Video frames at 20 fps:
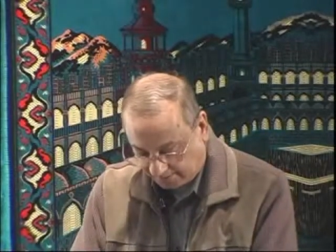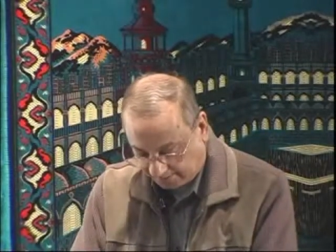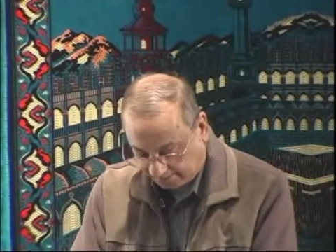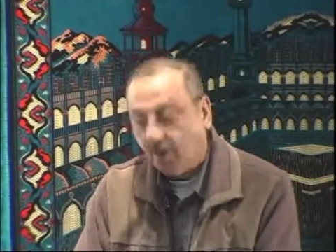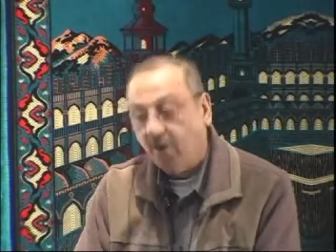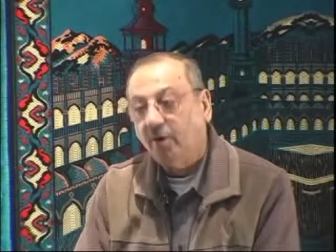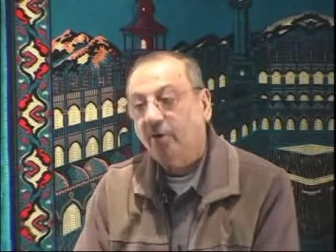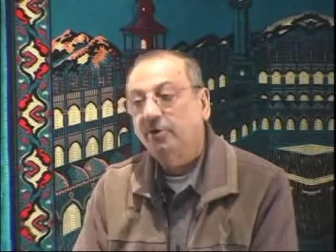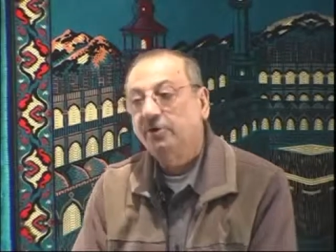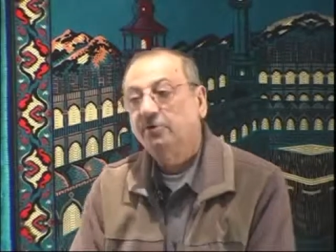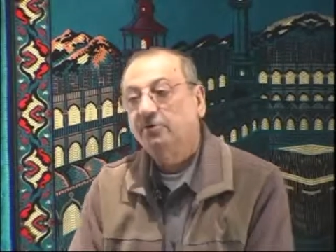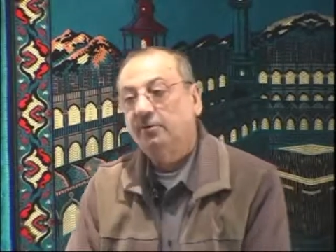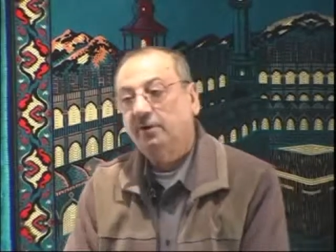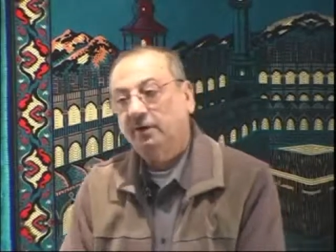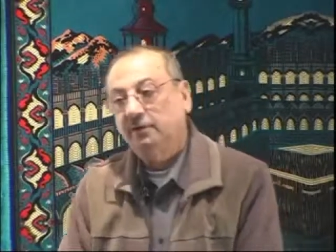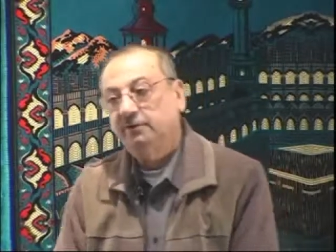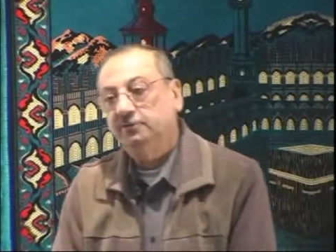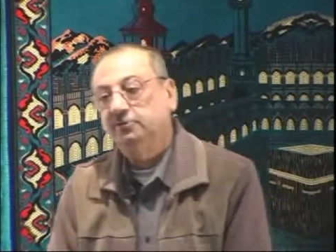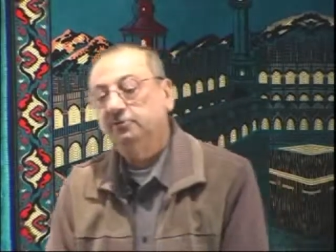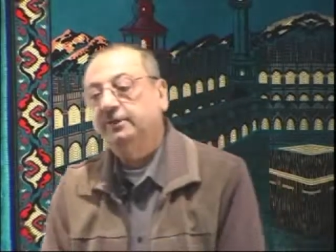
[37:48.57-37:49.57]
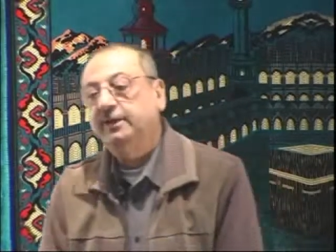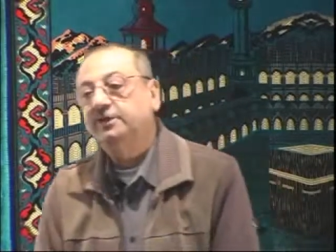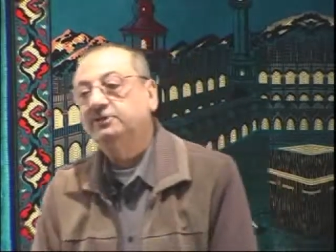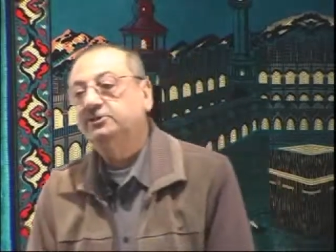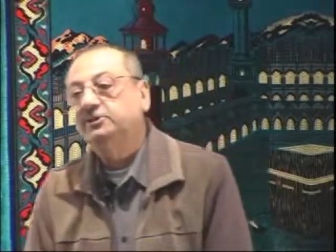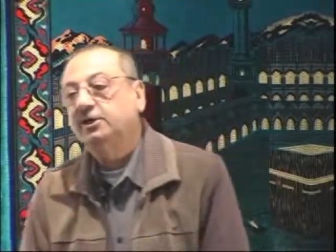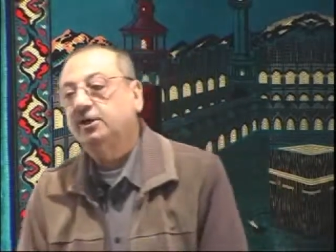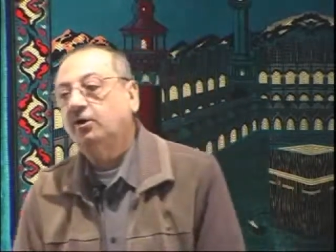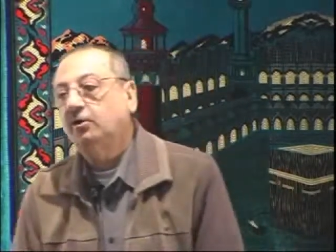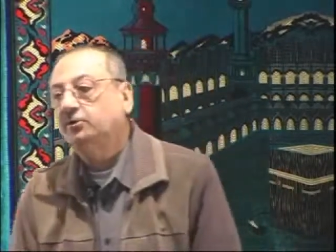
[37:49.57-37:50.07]
Or you can
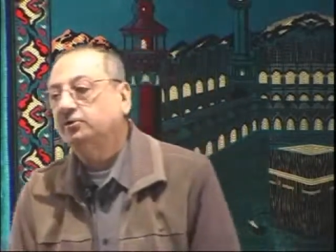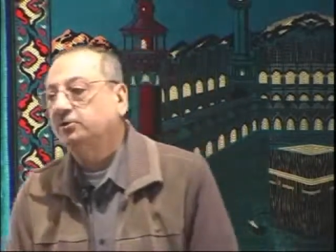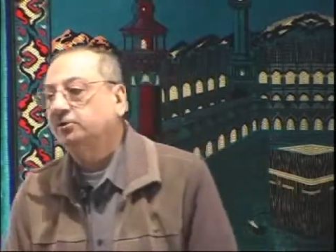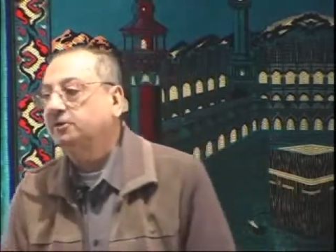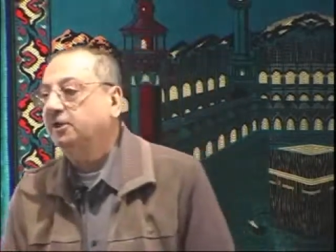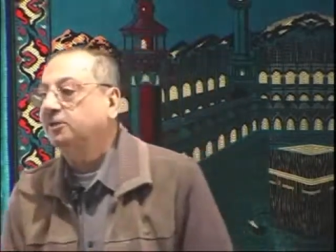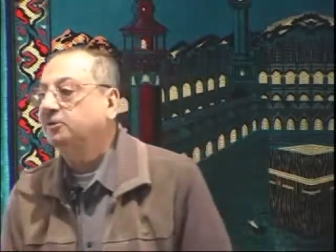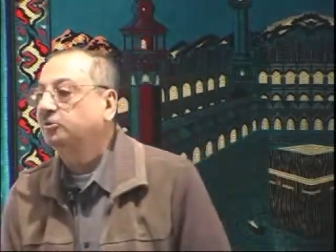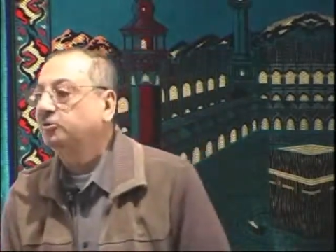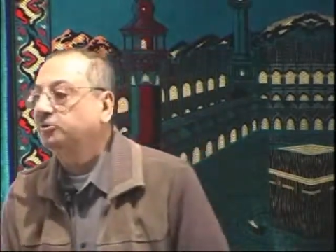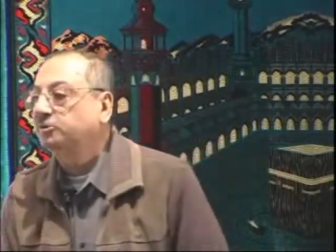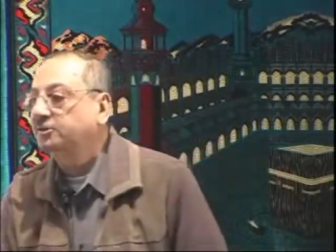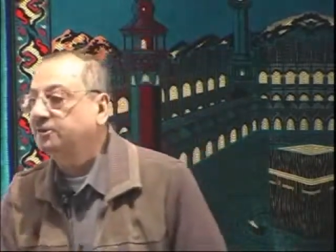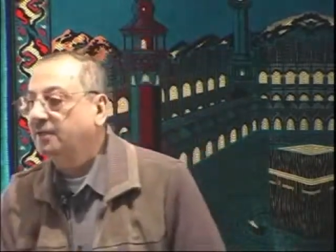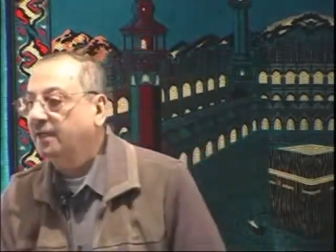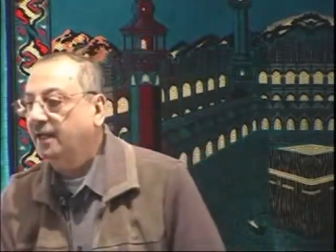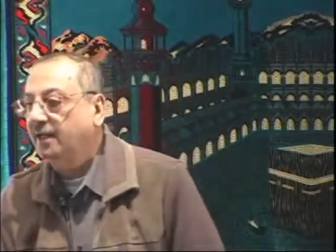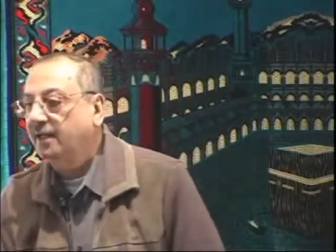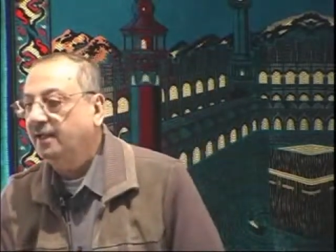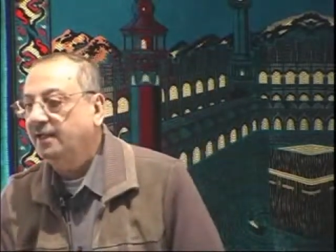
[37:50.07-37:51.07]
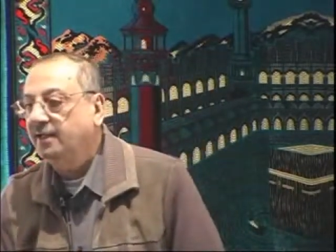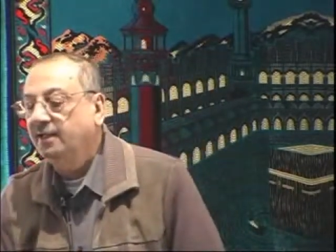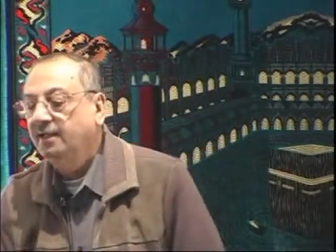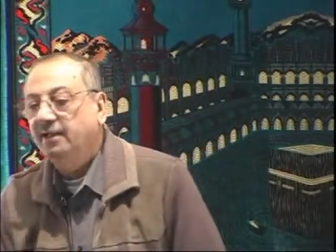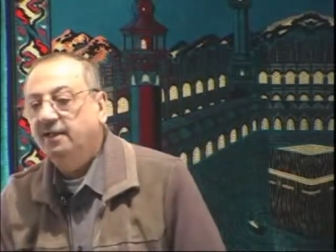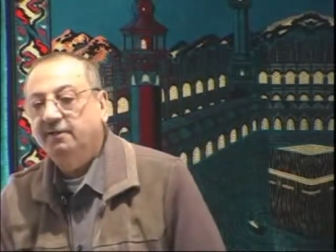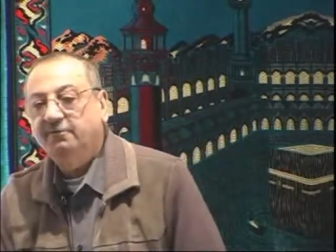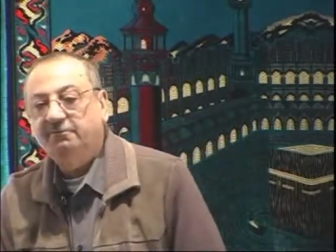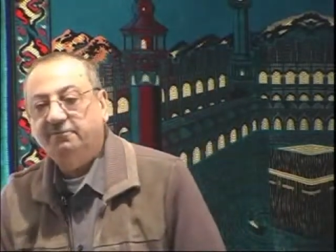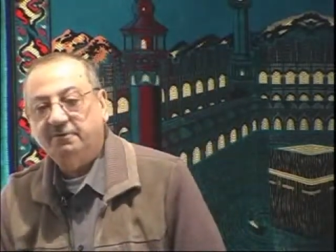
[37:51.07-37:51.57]
say also Yadrusna
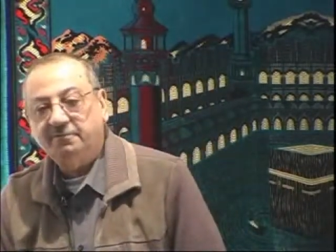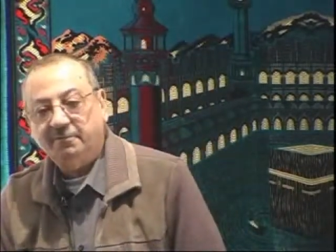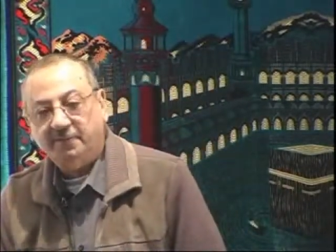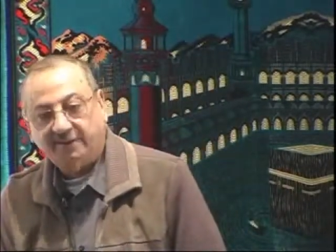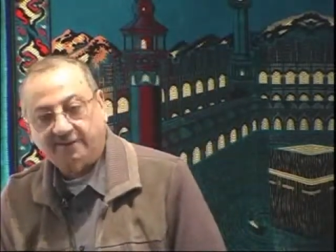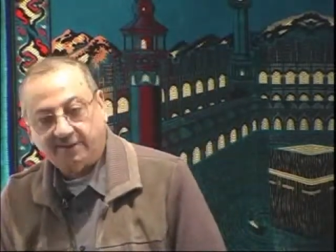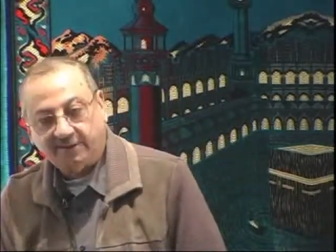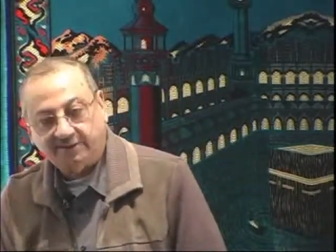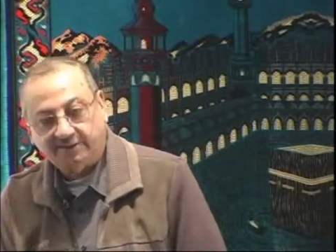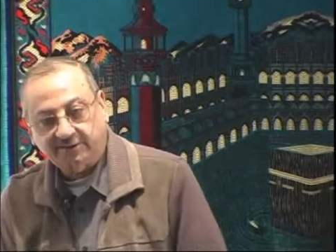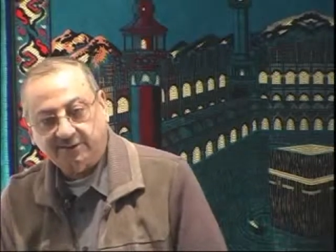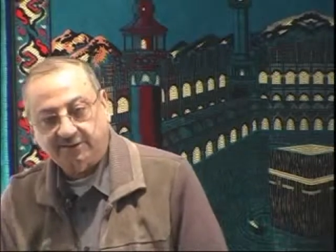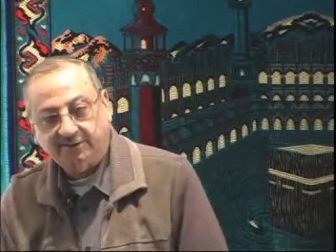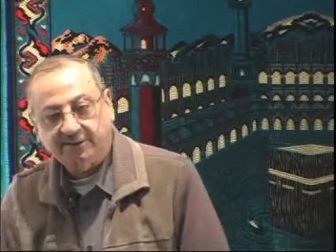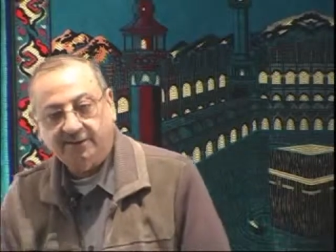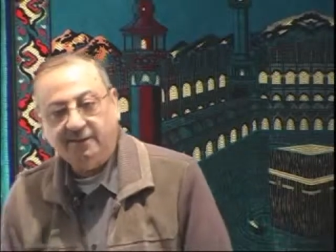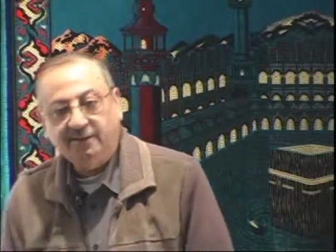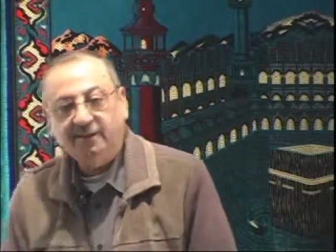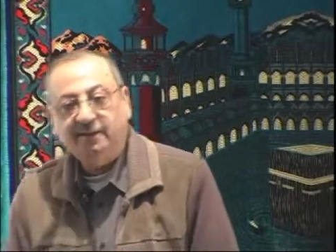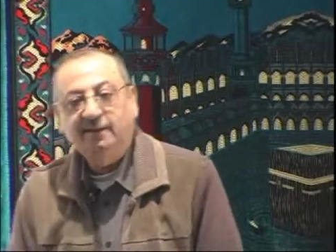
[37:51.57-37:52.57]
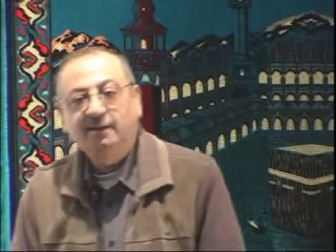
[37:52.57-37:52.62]
fi madrasati